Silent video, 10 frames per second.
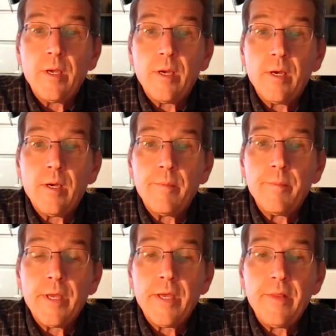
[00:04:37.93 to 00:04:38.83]

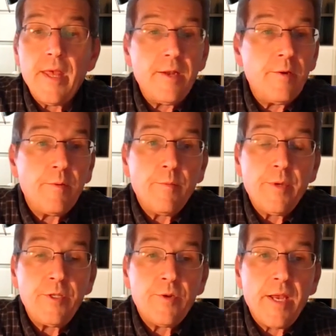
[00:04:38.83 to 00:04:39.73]
And then
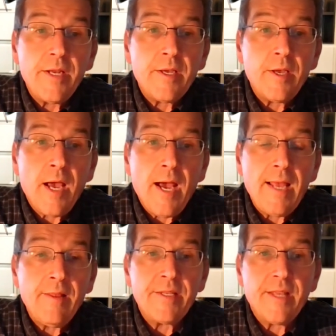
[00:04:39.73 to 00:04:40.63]
we try to
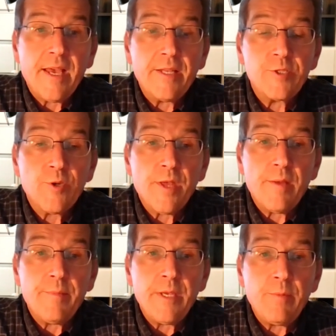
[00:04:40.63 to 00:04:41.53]
highlight that so
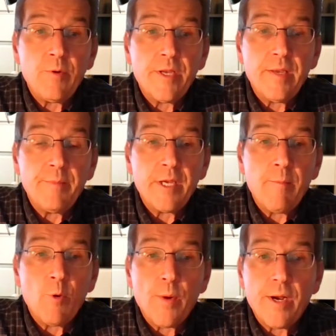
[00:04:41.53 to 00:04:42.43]
that people can
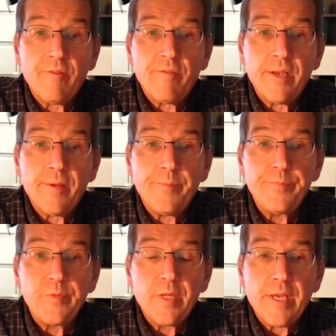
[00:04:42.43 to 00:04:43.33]
become aware of it
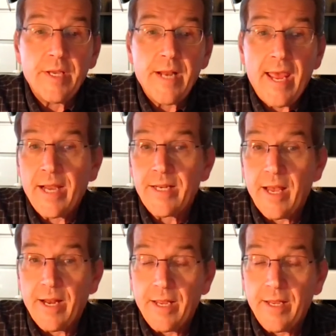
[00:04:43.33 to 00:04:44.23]
and act
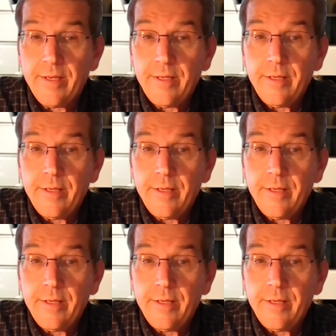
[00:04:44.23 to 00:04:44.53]
on it.